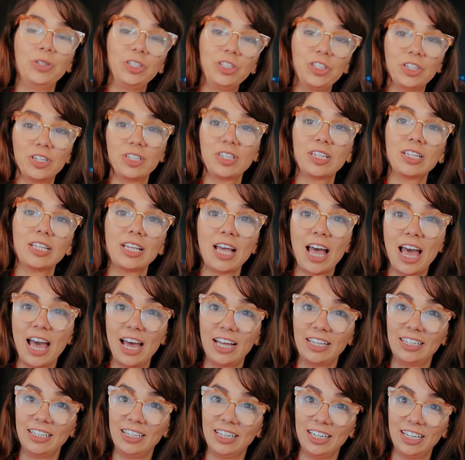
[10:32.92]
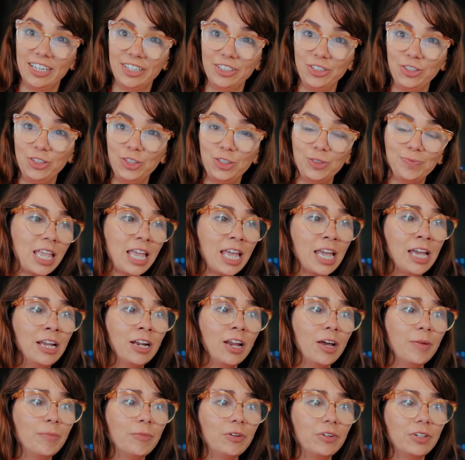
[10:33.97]
just had lunch and
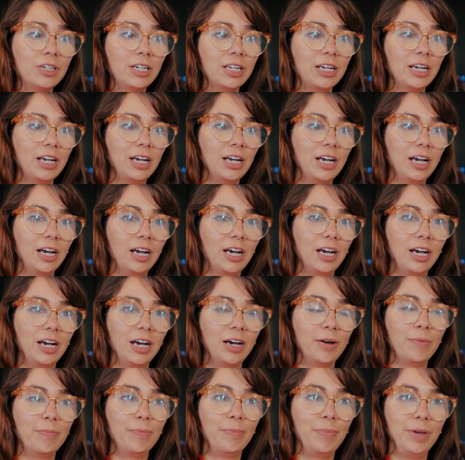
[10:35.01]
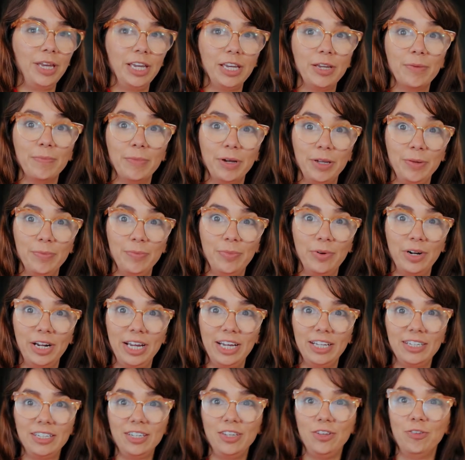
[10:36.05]
I'm gonna bake my
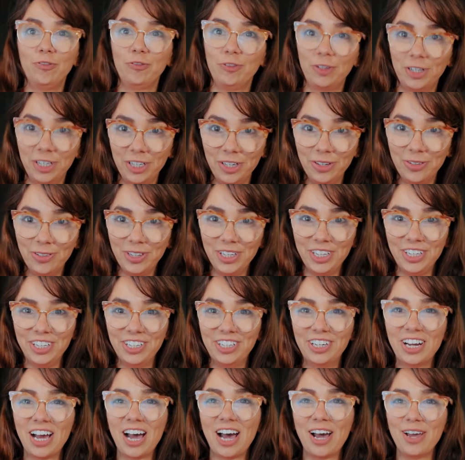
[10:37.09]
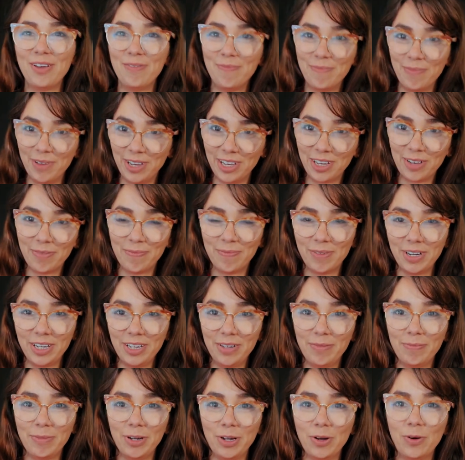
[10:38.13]
bread. If you're new here, I bake
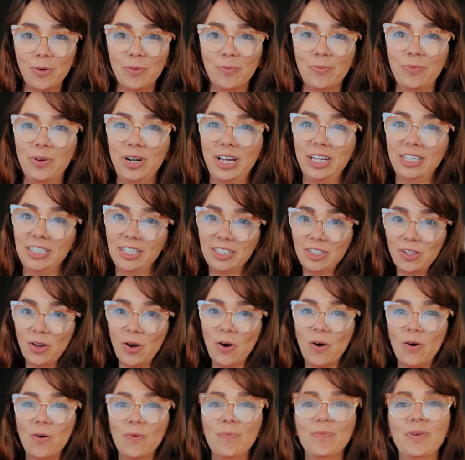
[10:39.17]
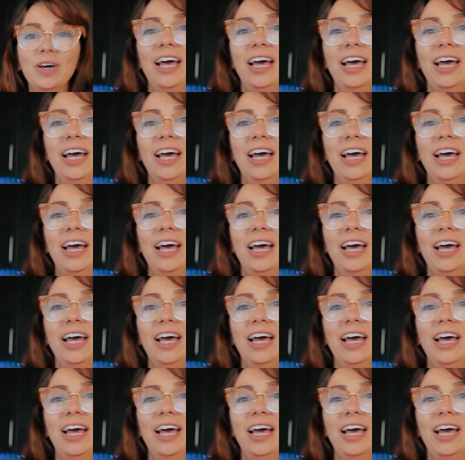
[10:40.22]
my own bread at home,